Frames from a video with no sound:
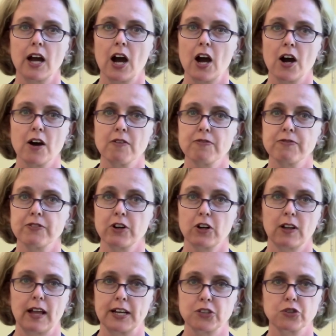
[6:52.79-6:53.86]
of their
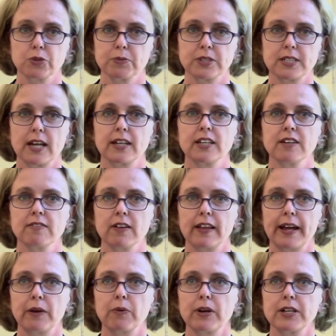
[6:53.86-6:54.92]
classroom study of a
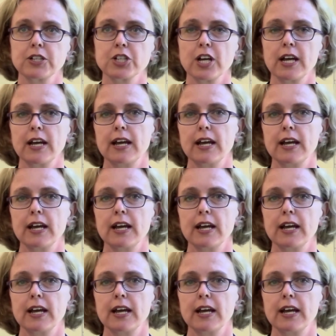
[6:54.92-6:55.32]
language.